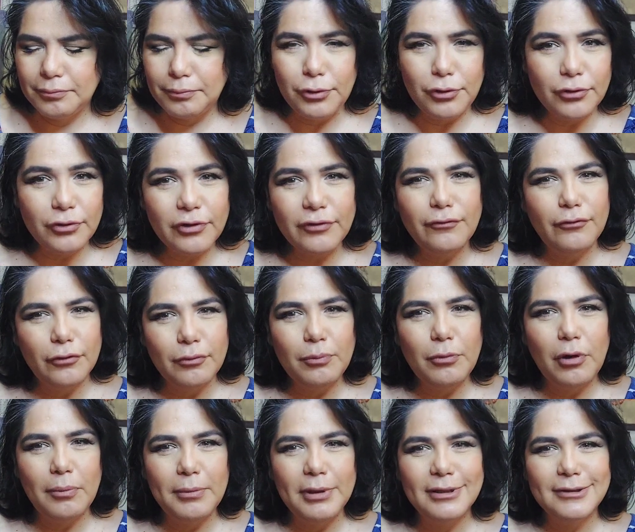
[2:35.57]
beautiful
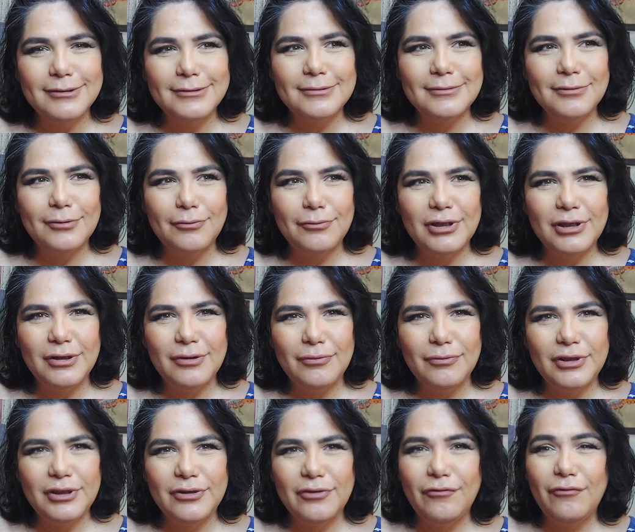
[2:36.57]
moments.
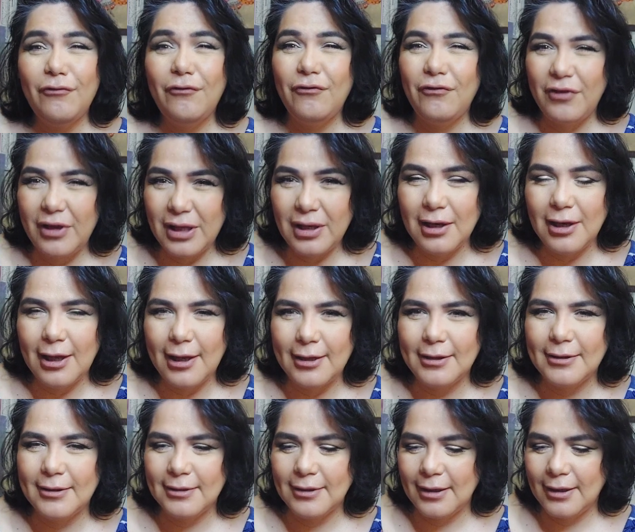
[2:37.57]
We don't feel
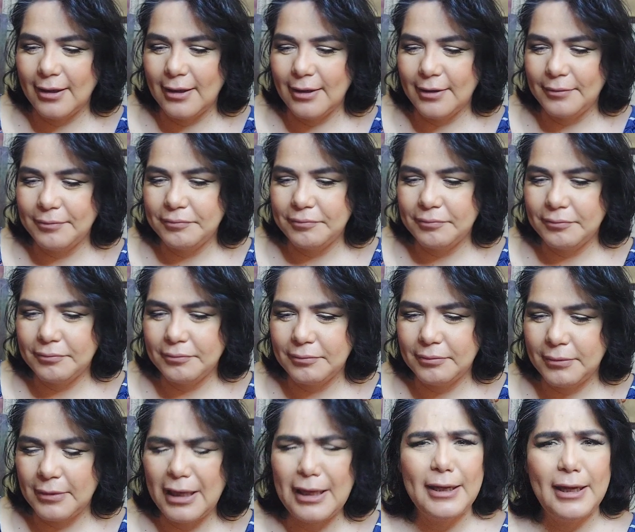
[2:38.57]
like
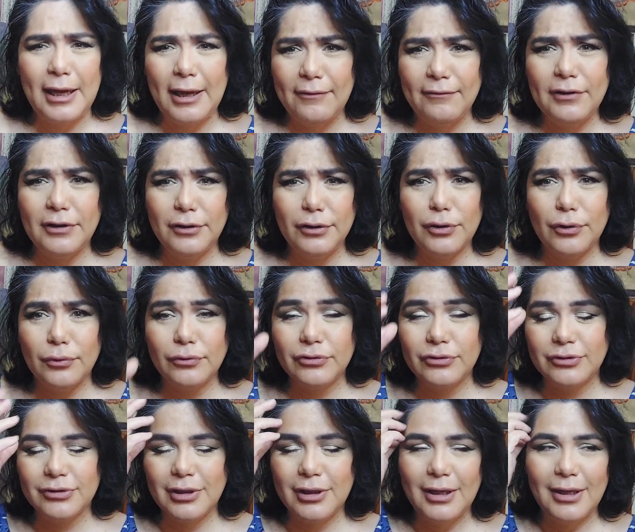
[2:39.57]
having
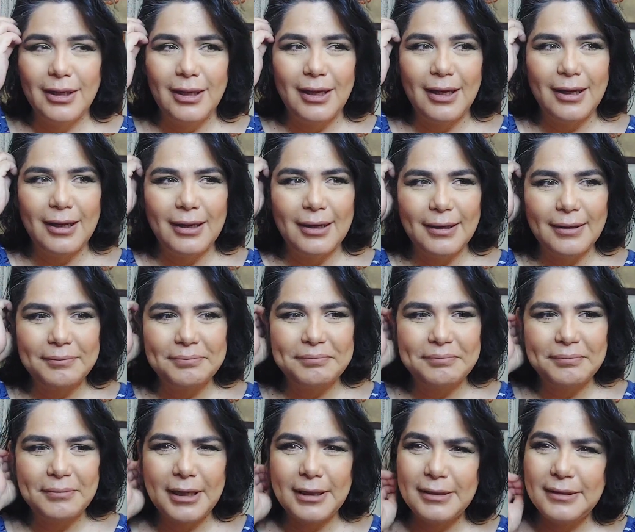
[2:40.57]
those,
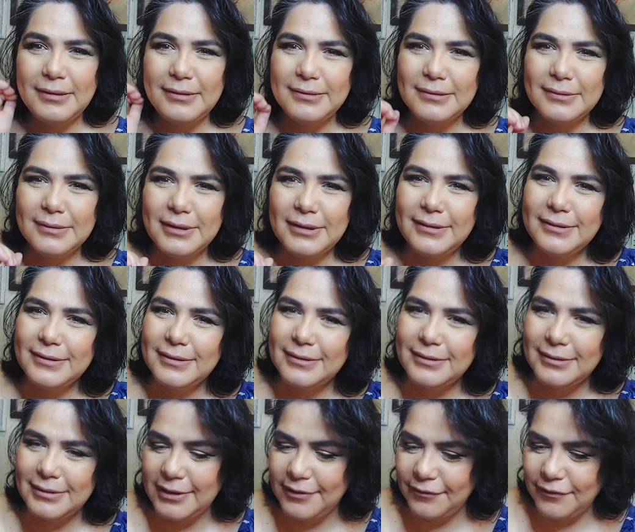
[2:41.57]
and it's
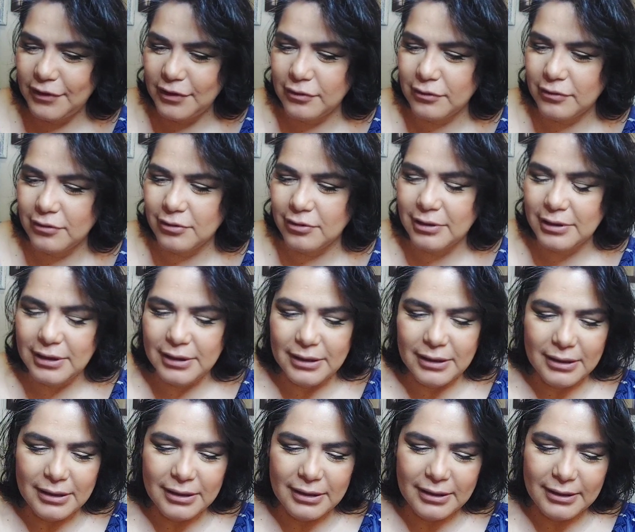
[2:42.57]
difficult.
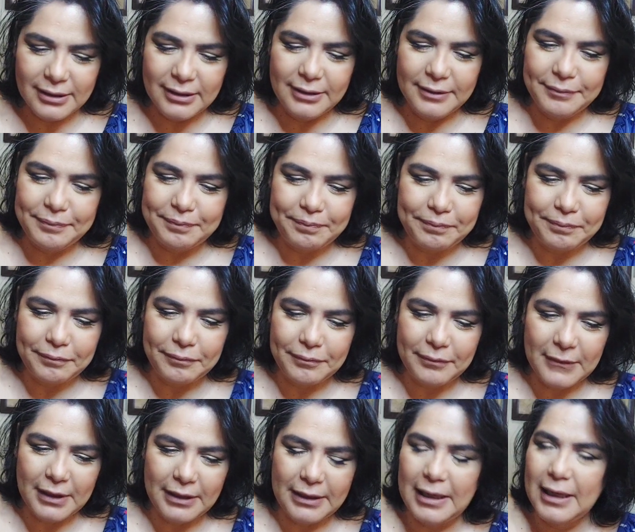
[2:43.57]

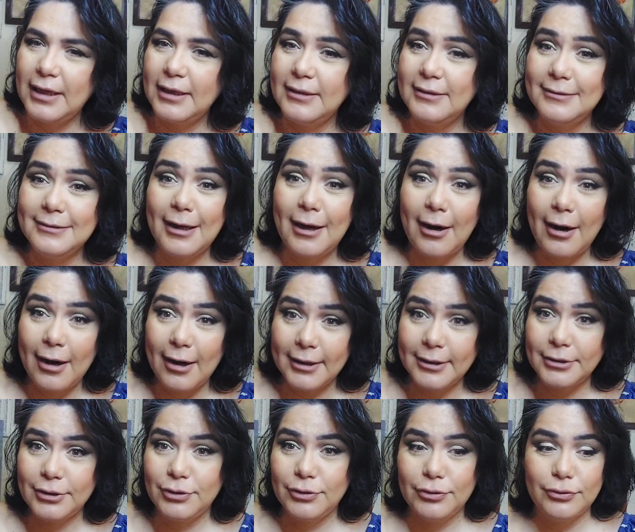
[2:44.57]
It's
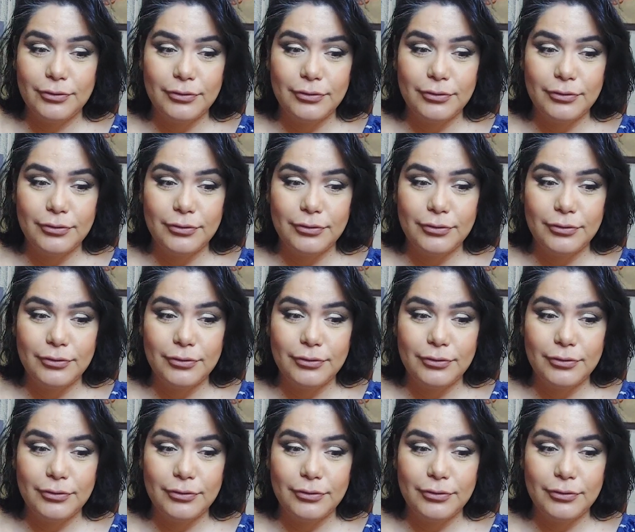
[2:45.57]
hard